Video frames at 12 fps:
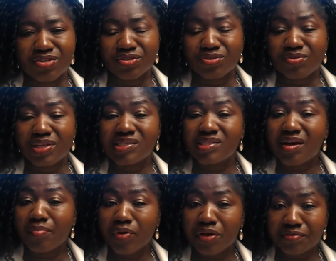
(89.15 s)
So the
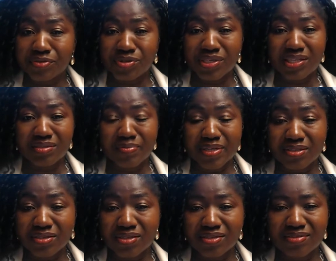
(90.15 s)
summary of today's
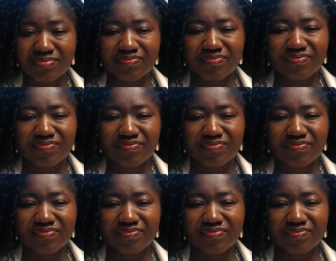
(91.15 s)
message,